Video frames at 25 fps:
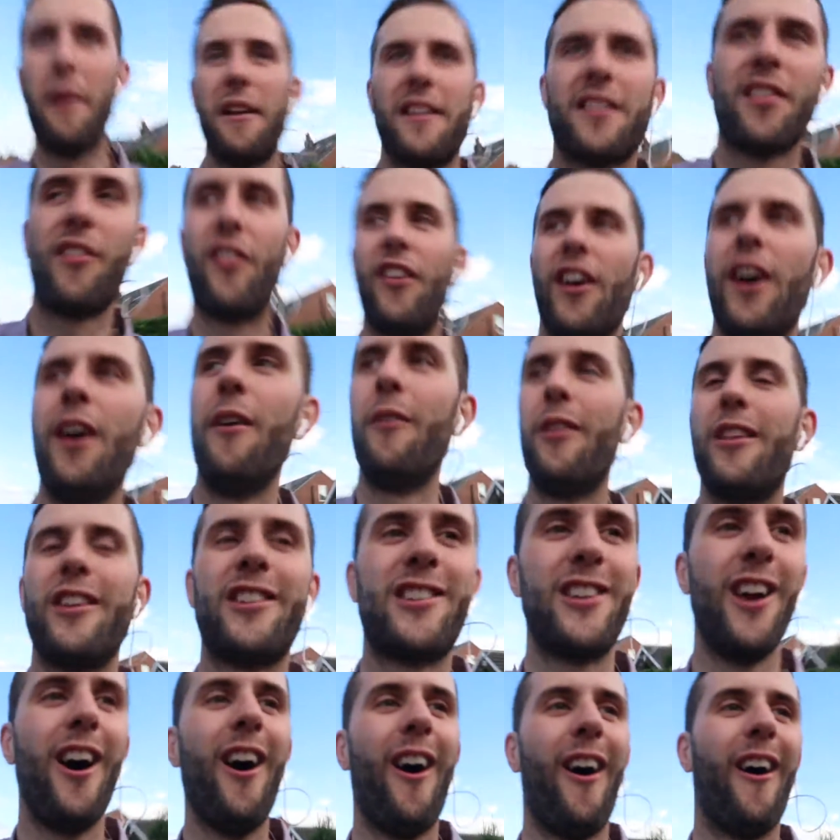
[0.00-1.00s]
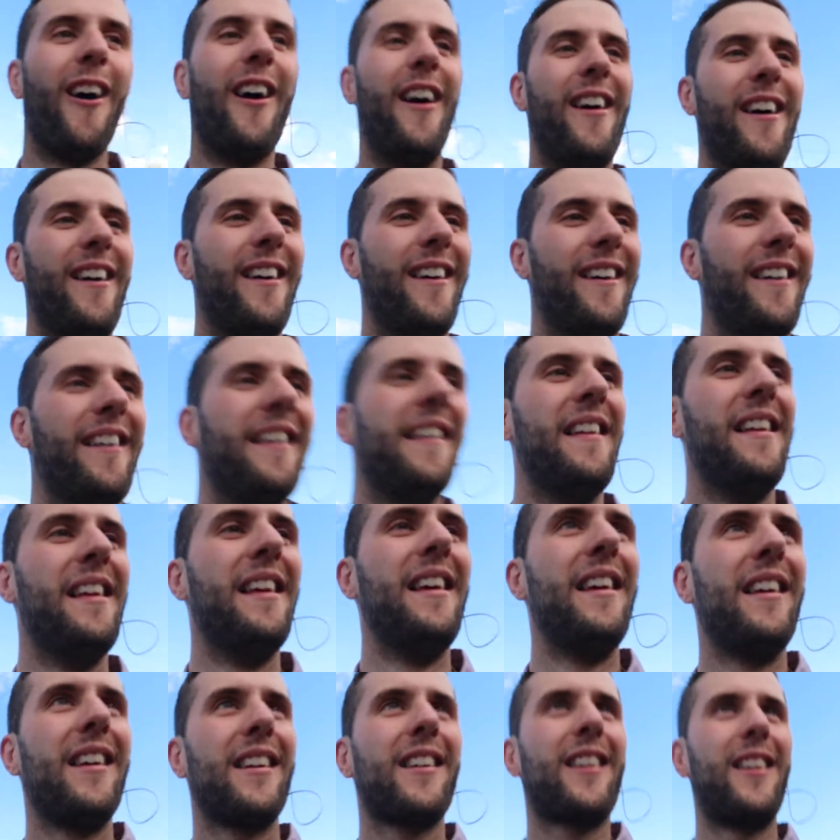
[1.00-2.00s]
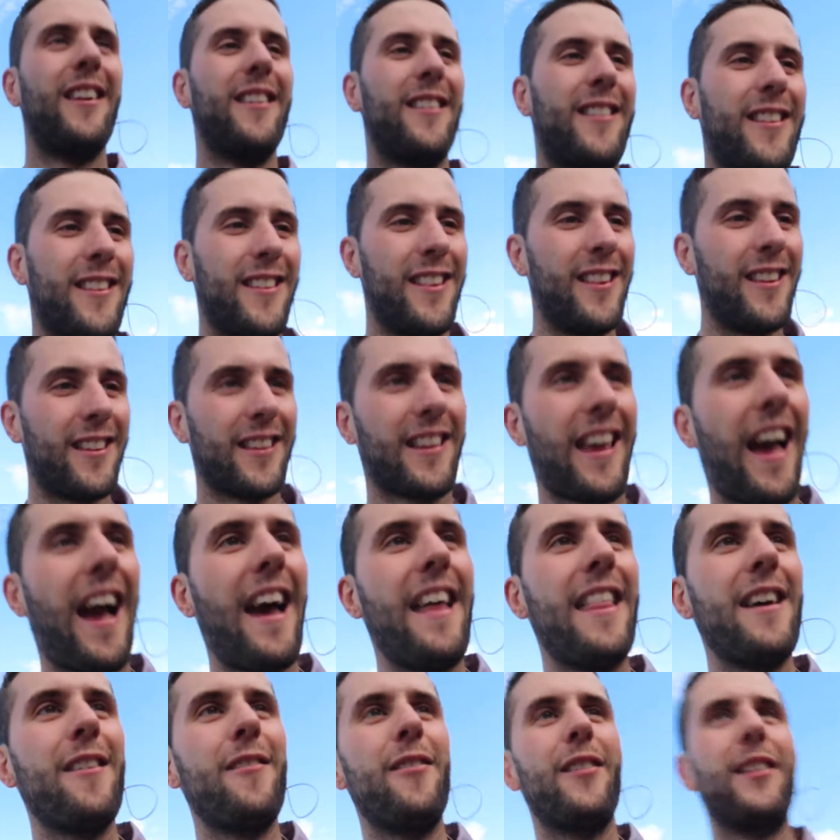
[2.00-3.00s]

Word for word: way to film the shot, because there's a guy there